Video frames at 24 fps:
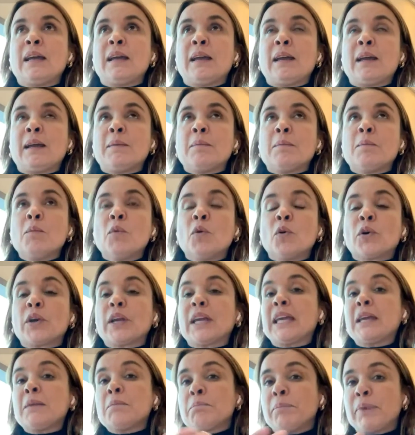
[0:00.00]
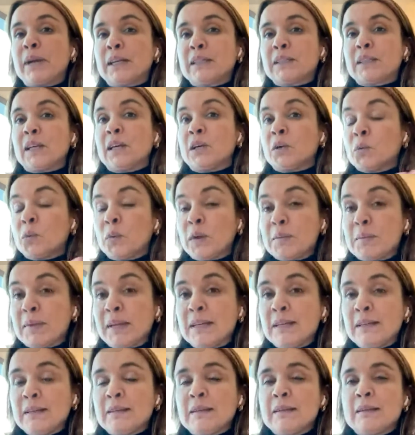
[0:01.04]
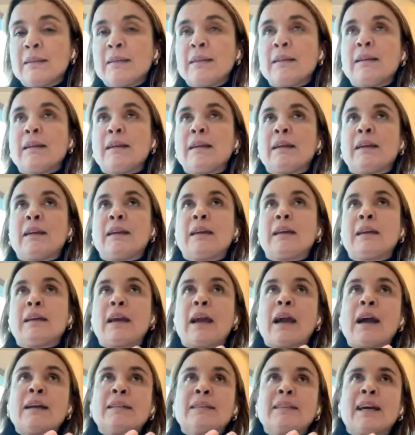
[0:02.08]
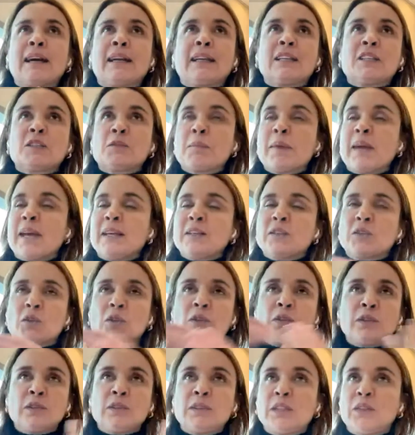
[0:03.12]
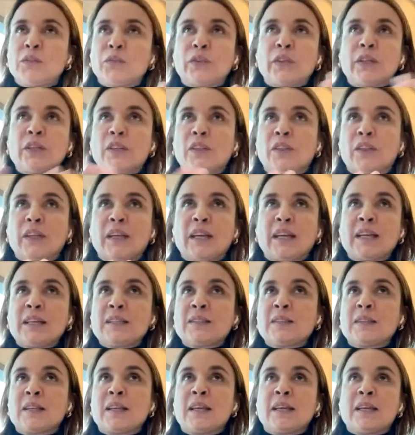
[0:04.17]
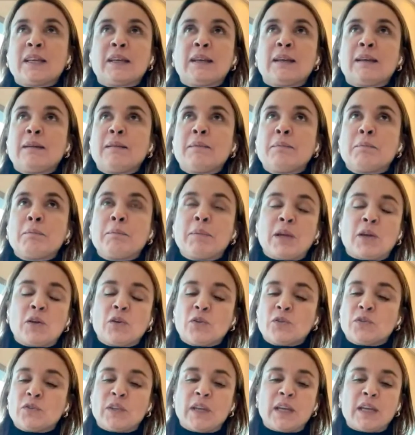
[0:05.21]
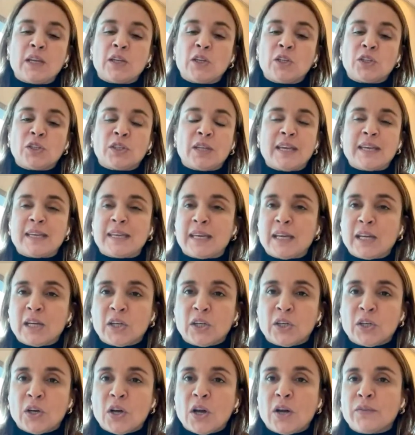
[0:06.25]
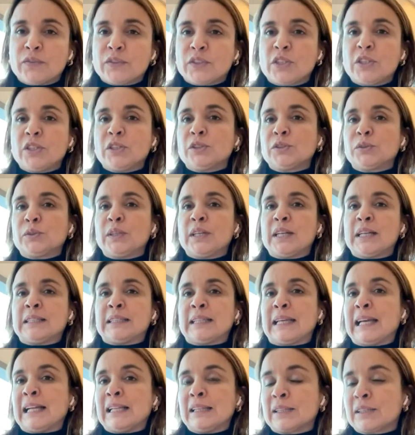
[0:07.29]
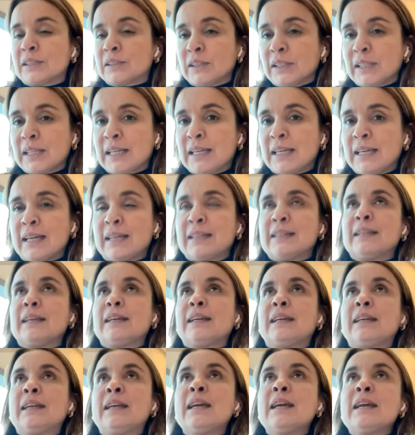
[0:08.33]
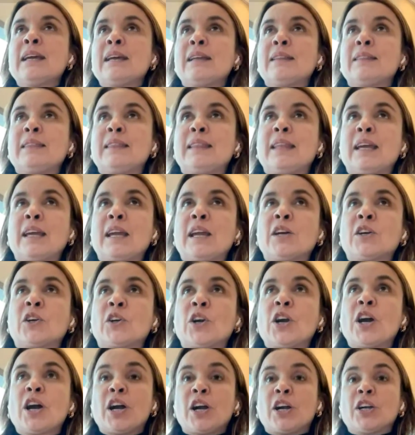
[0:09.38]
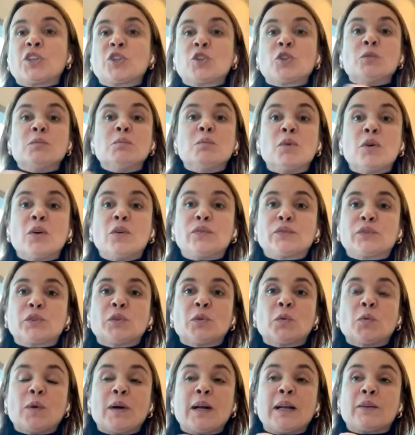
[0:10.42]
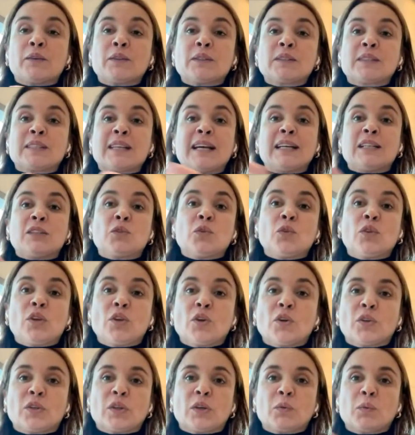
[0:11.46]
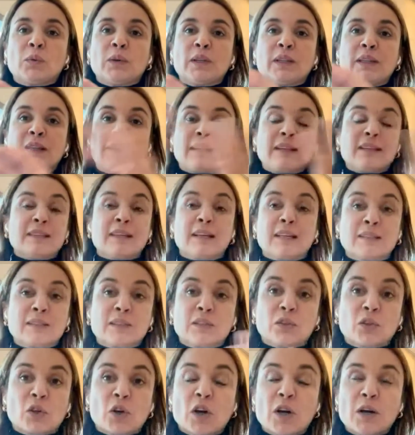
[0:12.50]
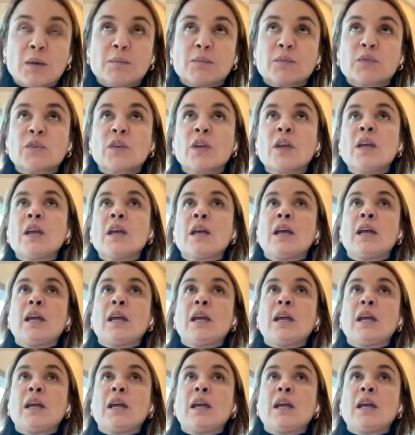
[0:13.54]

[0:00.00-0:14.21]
a more impact are women. And that is based on different things, because they take care of children and elderly, and they are hard to move to one side to the other when the disaster comes,